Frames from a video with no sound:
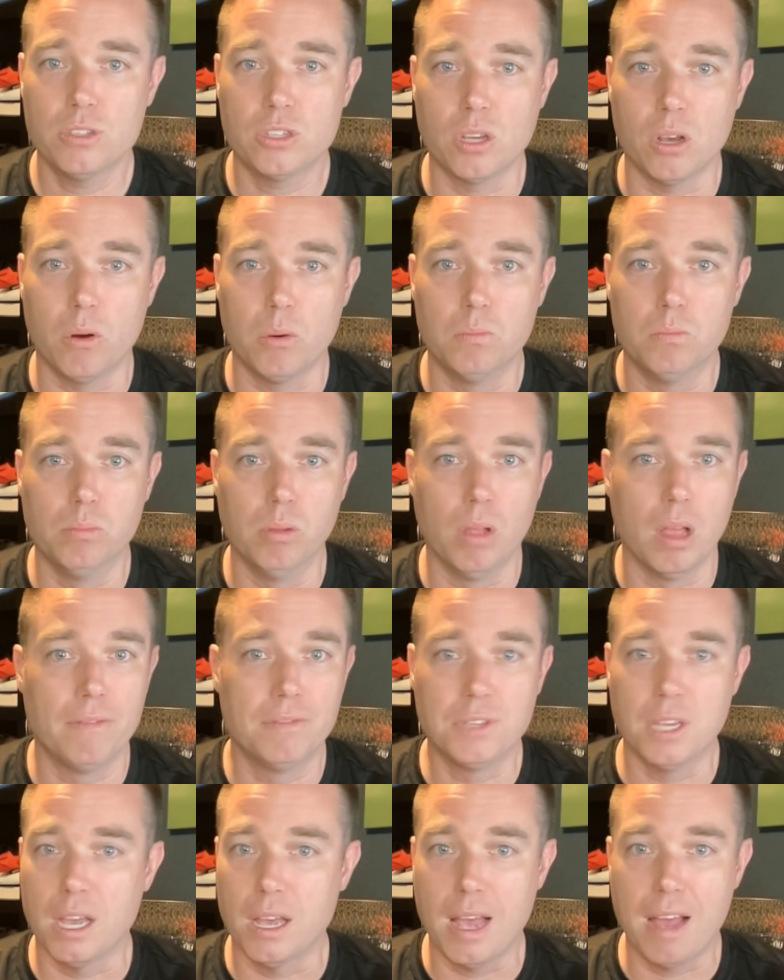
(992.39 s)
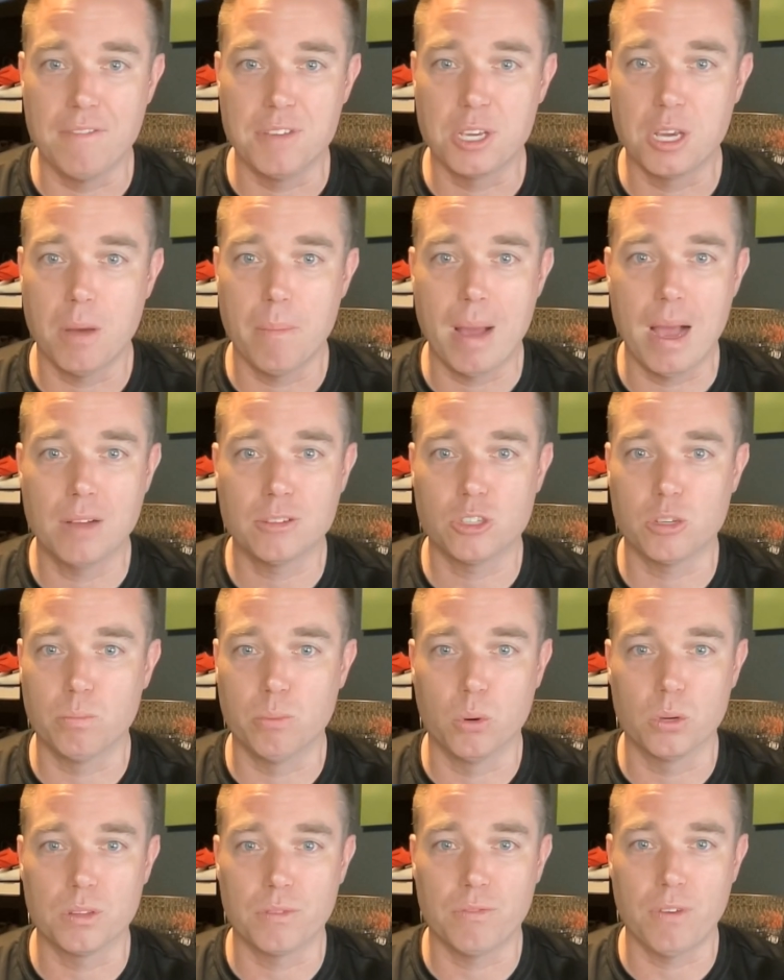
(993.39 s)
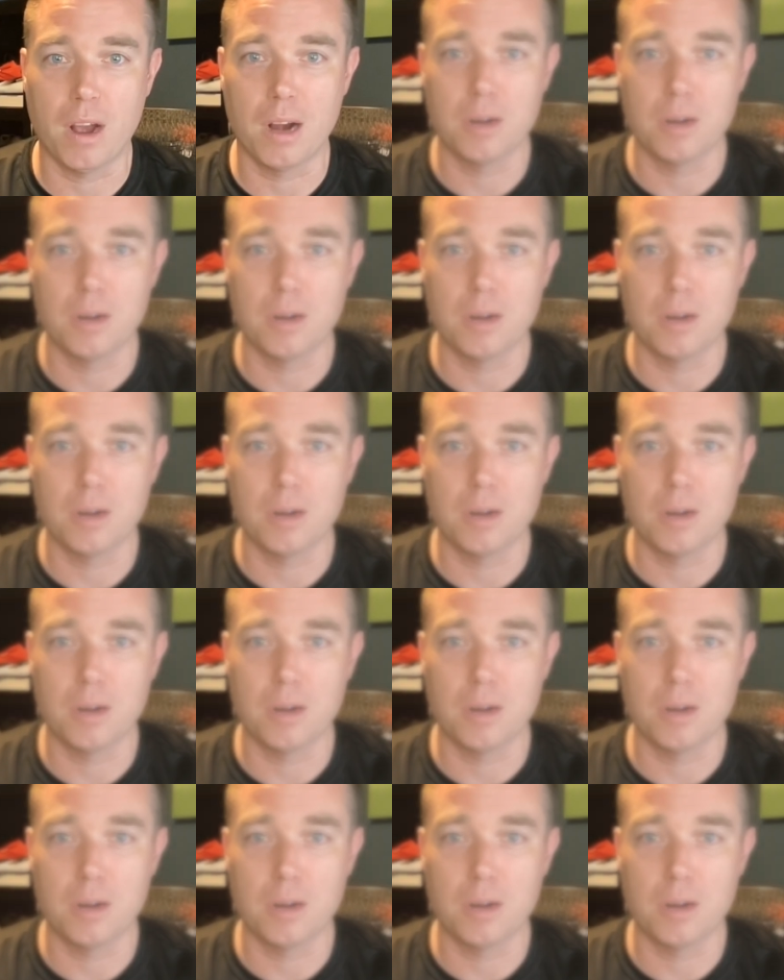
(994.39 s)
So love to have you come out, support the fire